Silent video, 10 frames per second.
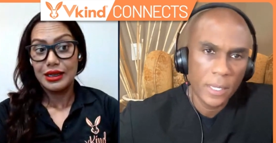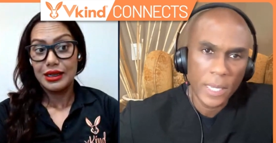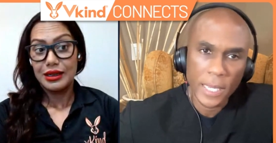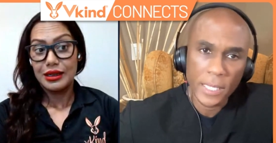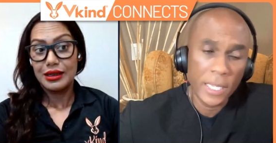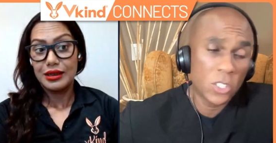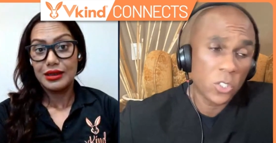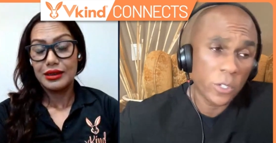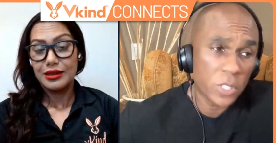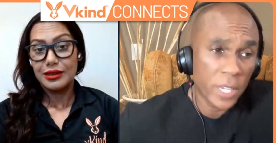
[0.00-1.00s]
Speaker 1: It, it,
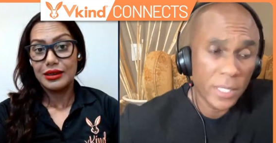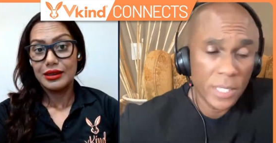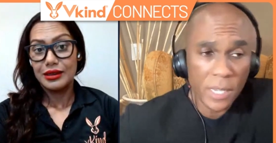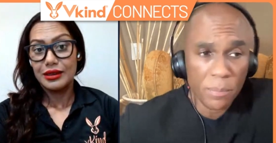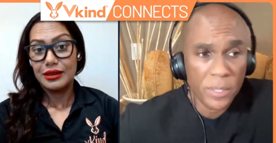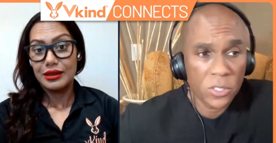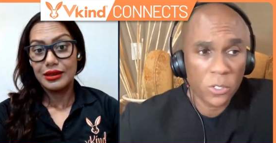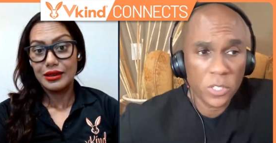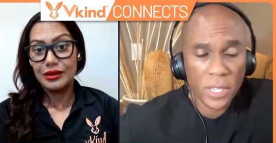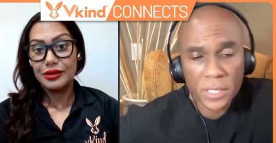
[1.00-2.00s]
starts to get deep. It
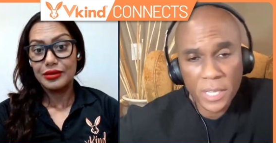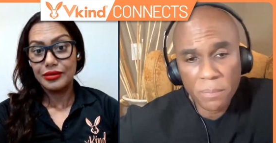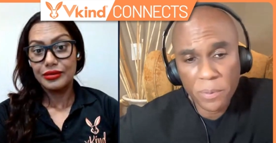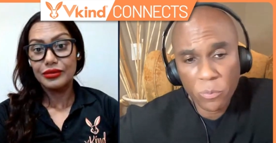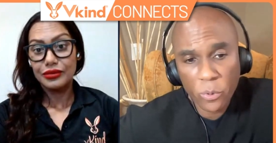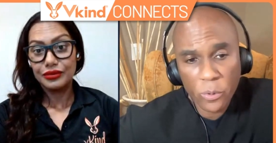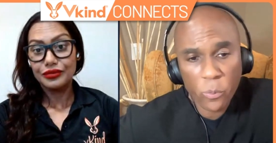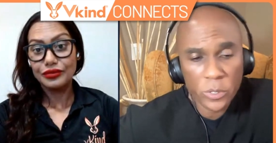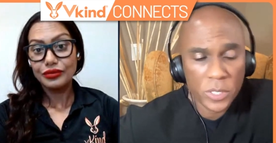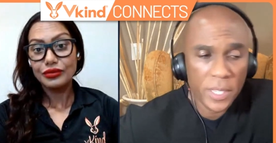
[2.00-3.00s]
starts to get deep, and we're
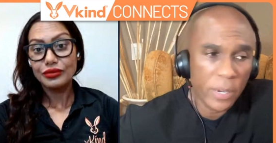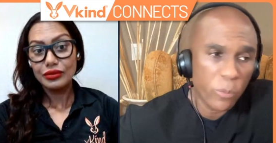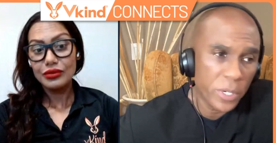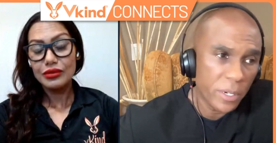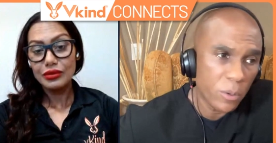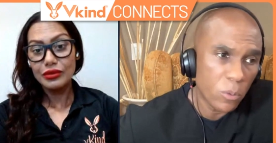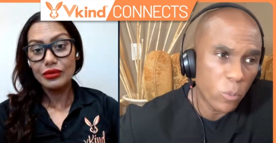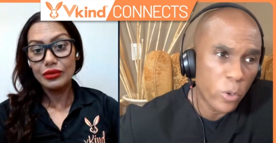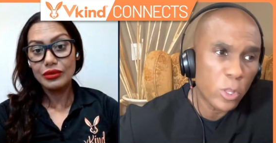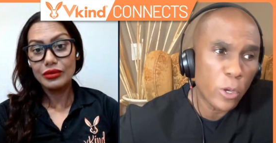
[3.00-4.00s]
we're seeing that. We know
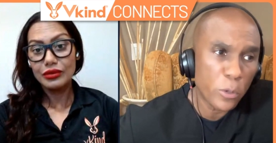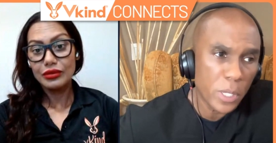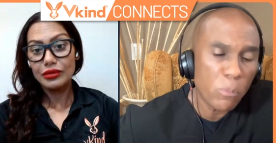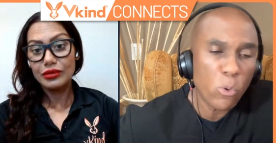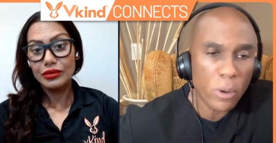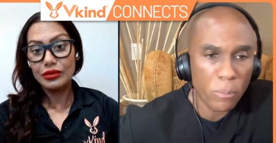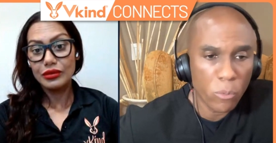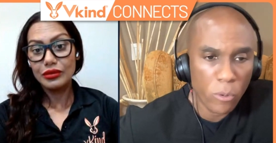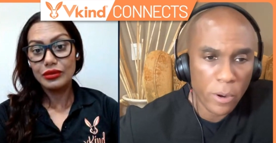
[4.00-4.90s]
we're learning more and more